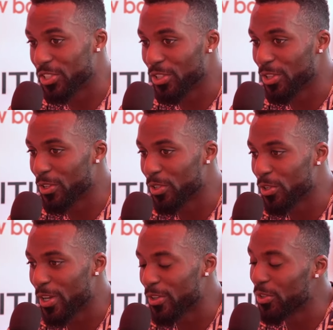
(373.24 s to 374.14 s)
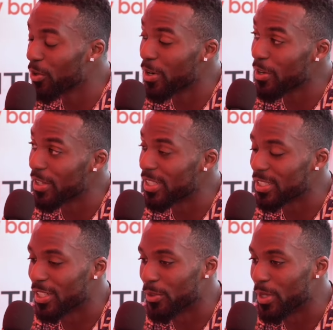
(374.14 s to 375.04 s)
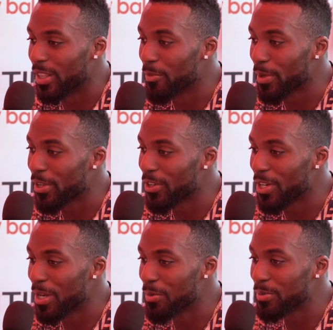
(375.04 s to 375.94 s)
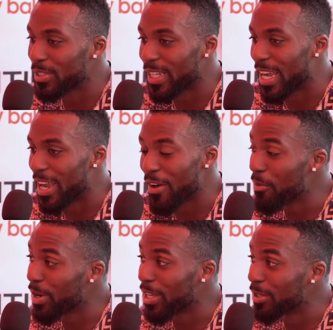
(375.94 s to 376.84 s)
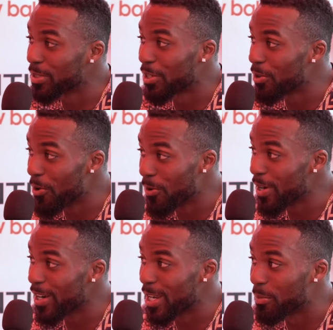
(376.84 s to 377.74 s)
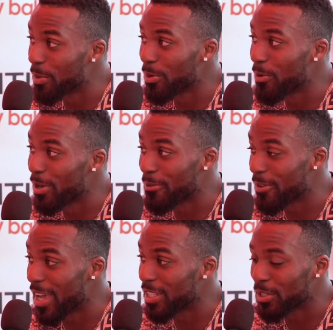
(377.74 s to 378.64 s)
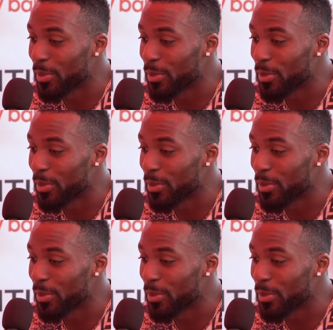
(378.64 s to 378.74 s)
this year alone, you how you know how it is. Uh, yeah. When Olympic year comes, everybody comes out of nowhere, and people are running fast.